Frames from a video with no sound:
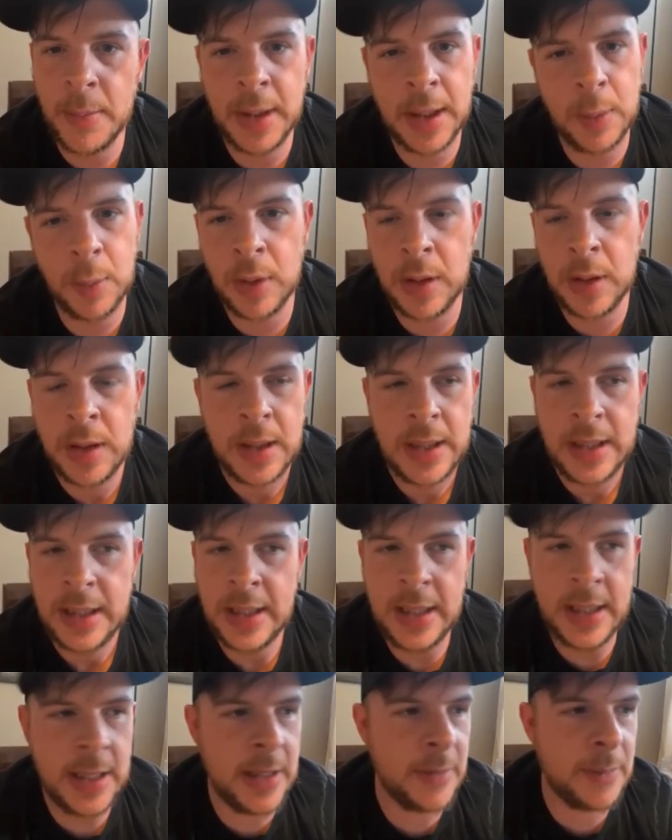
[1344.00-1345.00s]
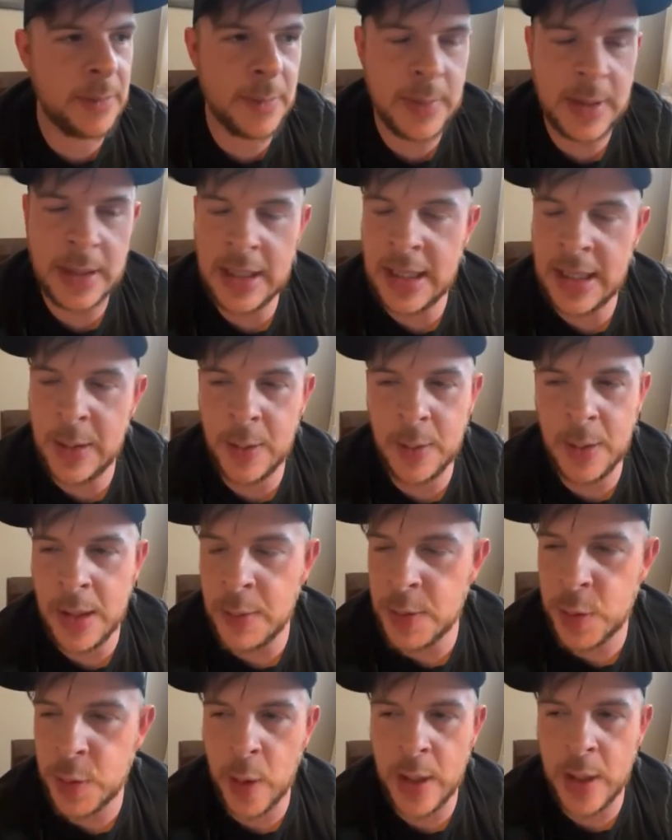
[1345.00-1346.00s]
but it, he he he
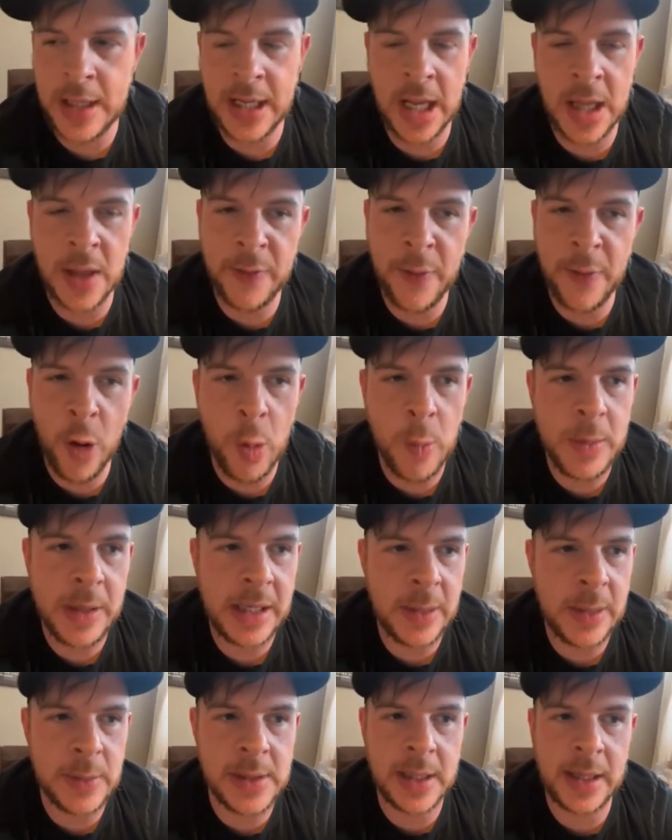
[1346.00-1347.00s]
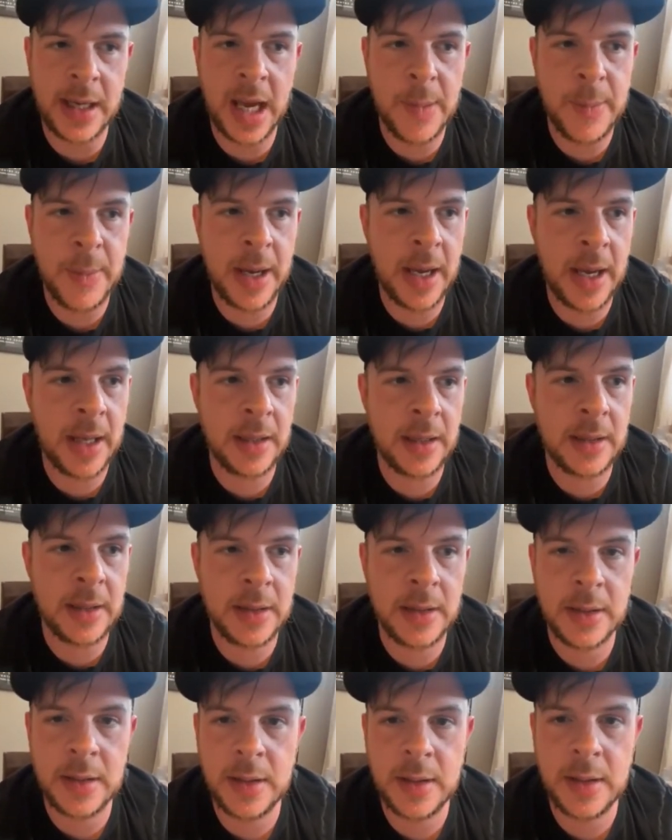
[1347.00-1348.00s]
was great. He got on the phone with me. He was like, "Hey man,
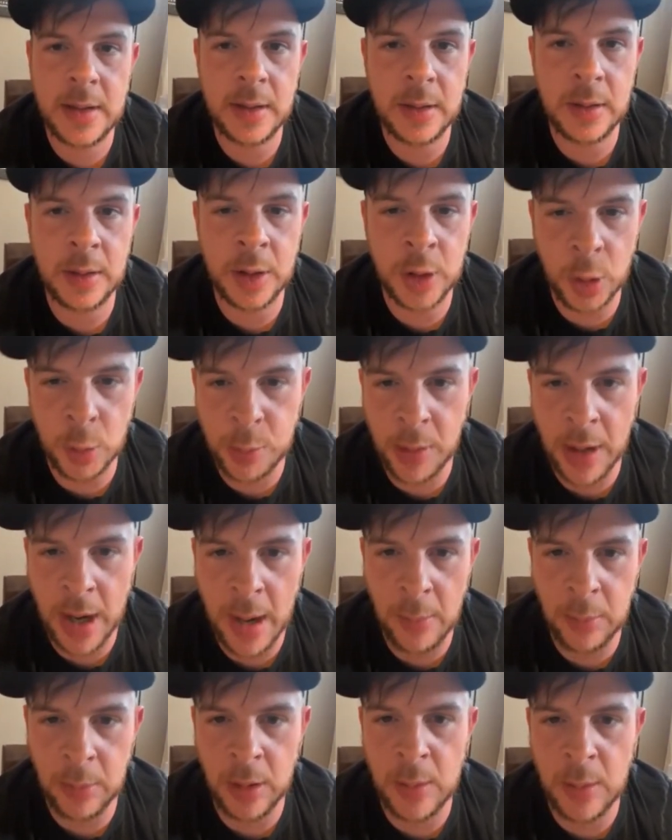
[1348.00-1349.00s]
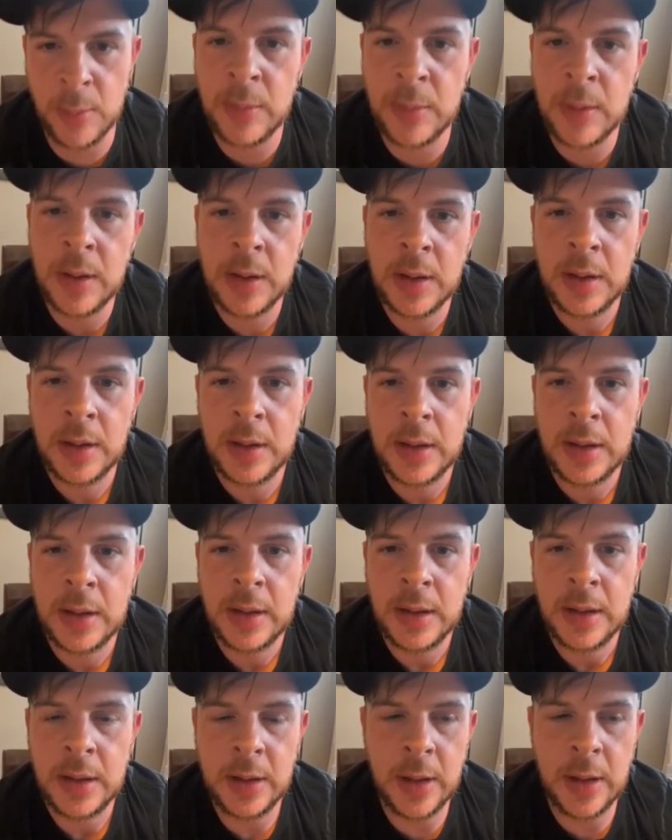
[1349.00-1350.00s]
little problem.
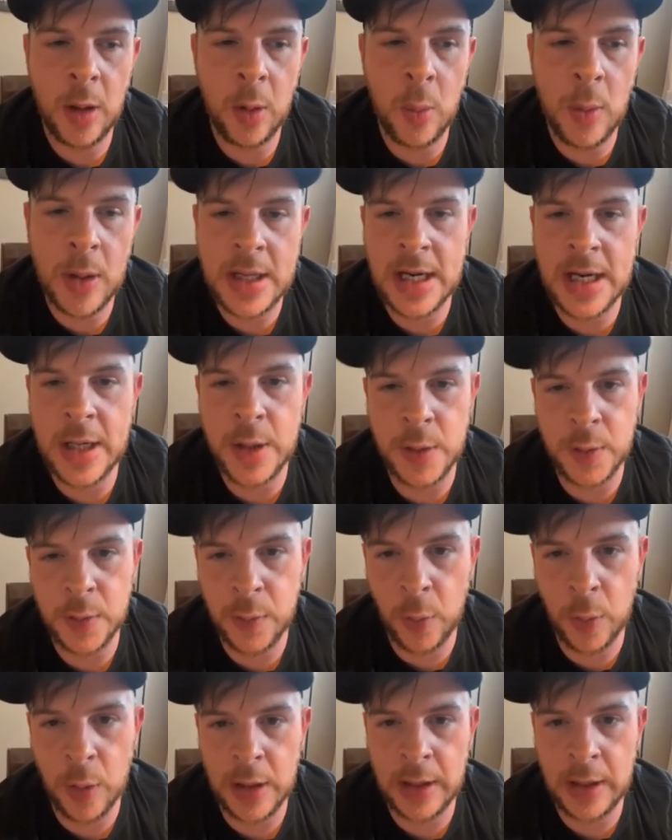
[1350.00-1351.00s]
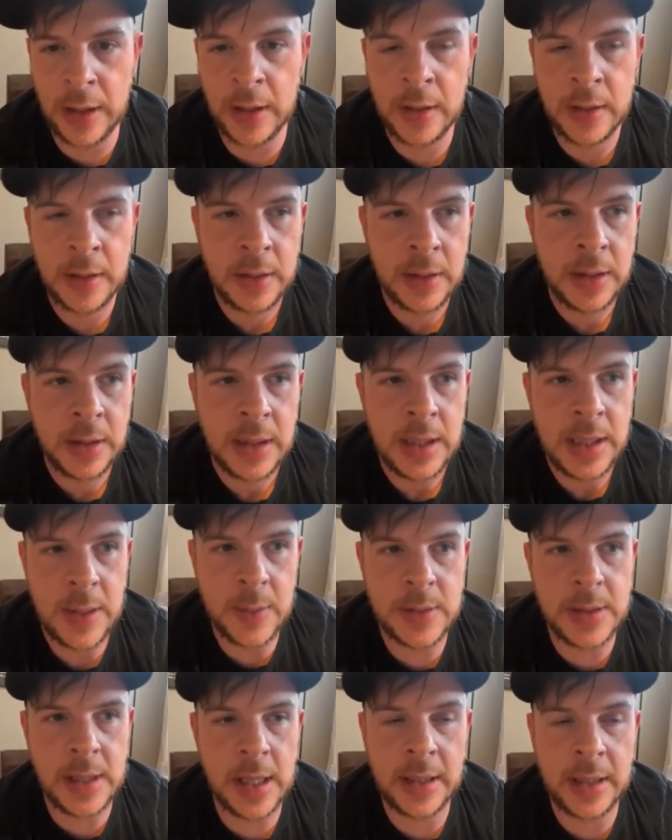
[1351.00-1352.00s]
You know, what can I do for you?" He
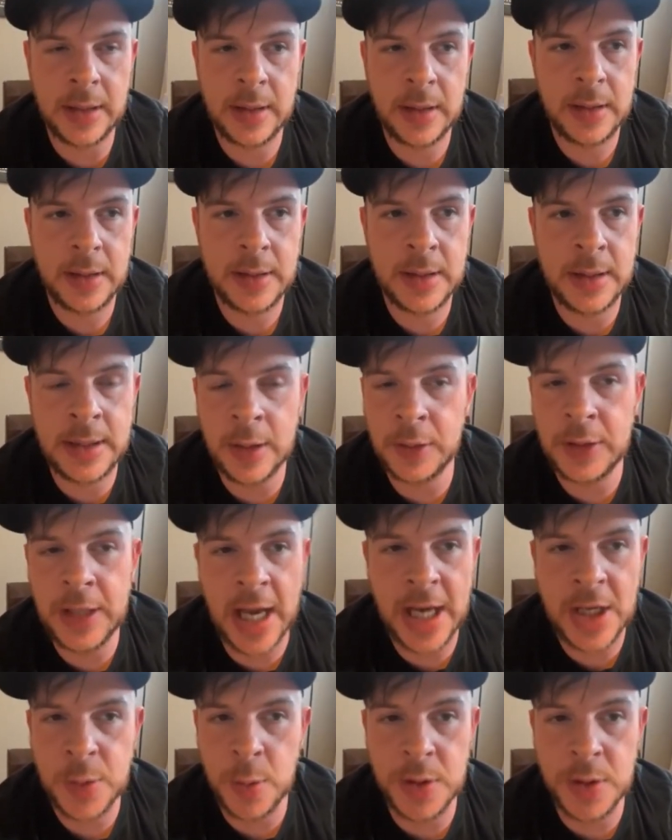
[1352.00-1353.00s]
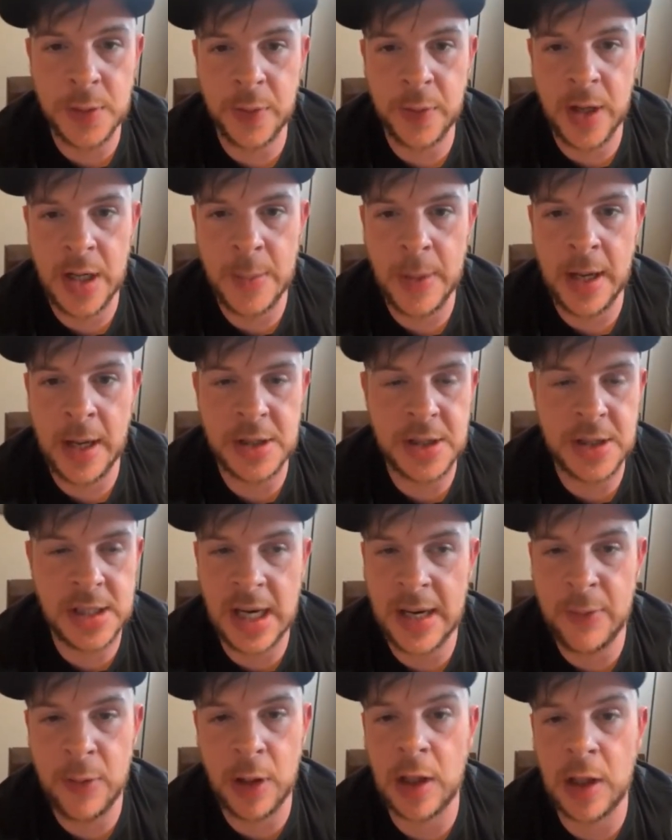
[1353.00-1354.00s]
was like, Tenille Dashwood's a friend of mine. She's
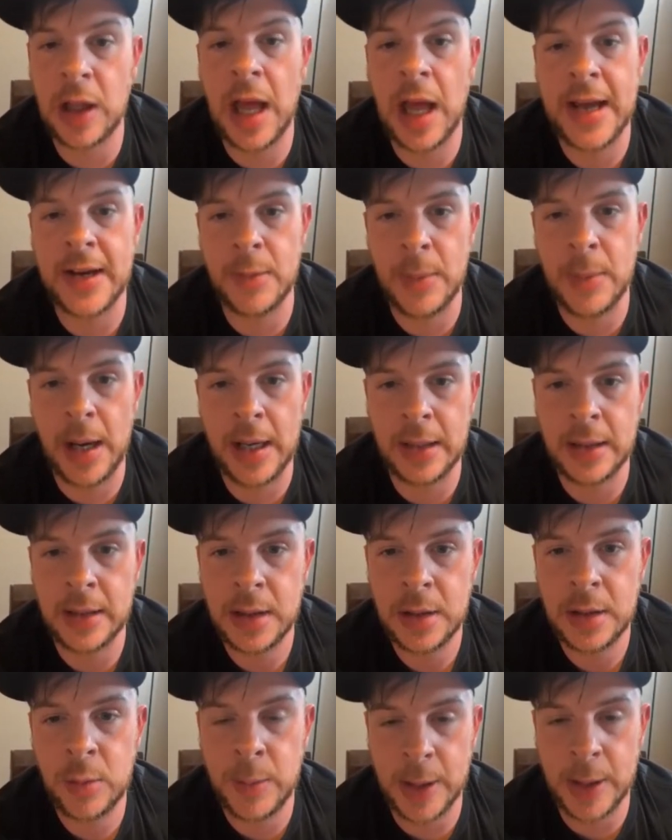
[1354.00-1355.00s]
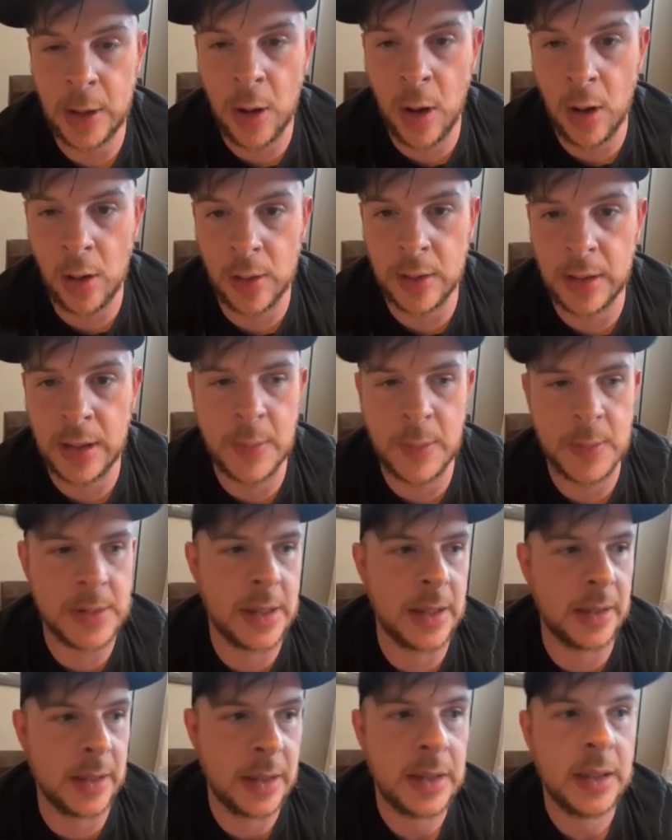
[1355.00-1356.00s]
not even a client of mine. You want me to call her? And I was
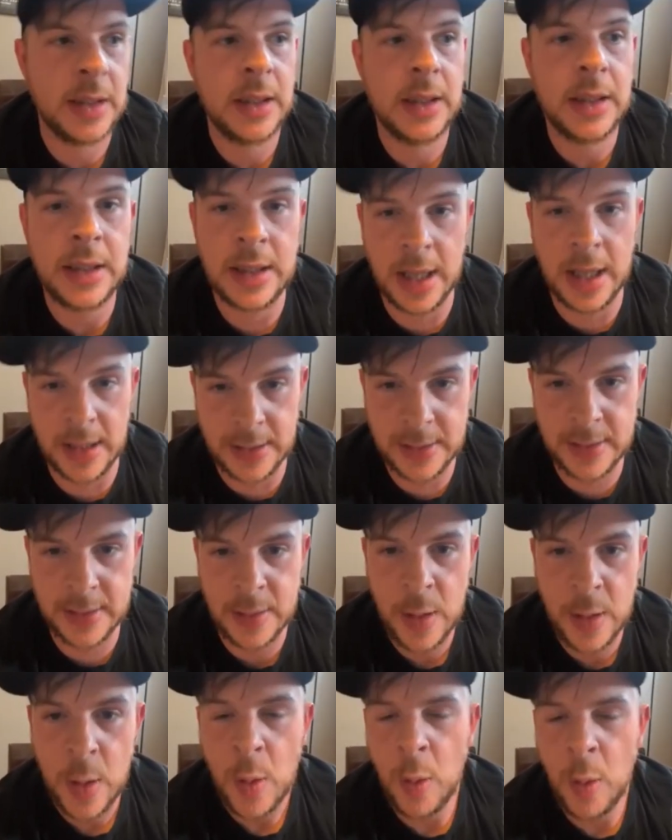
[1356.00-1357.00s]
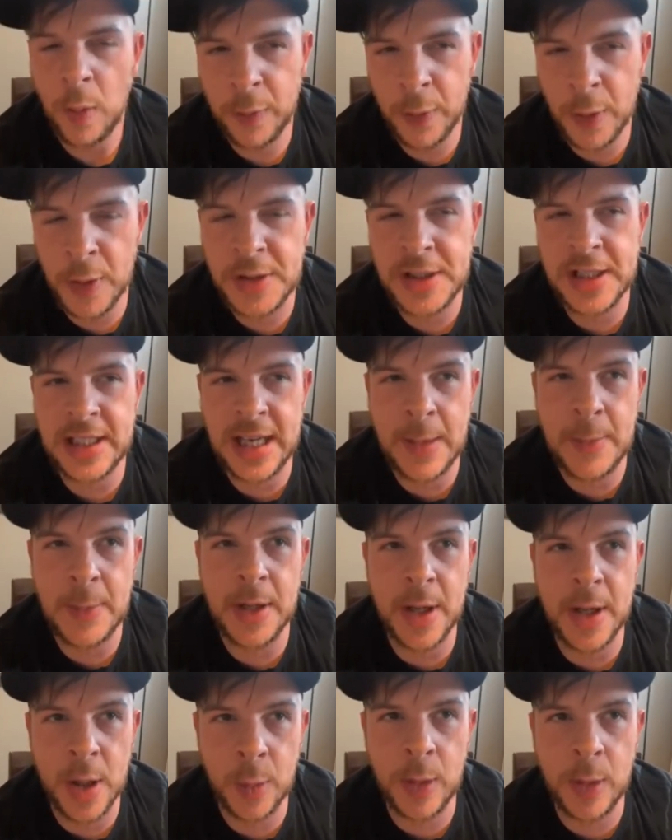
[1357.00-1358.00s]
like, yes. Well, first he named
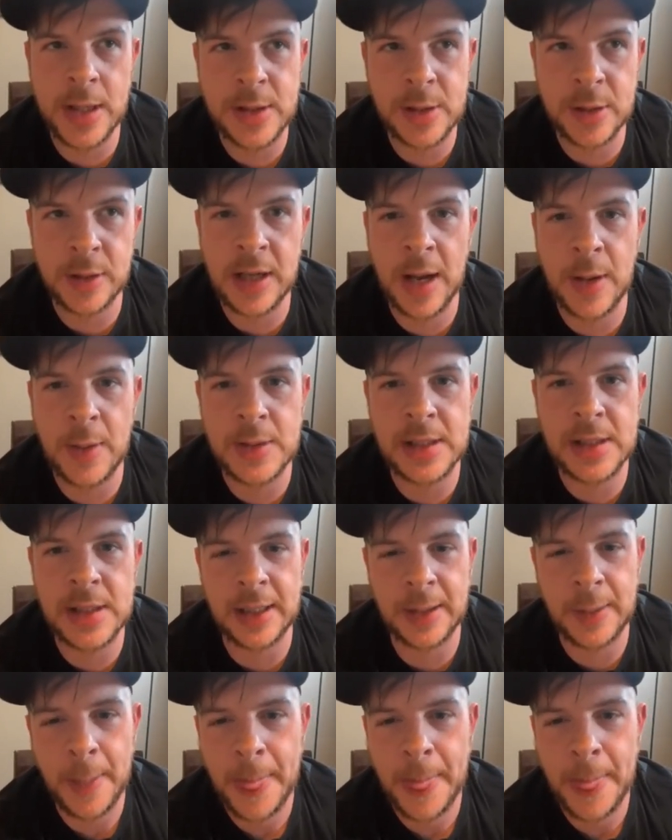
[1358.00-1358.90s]
another wrestler, and I was like,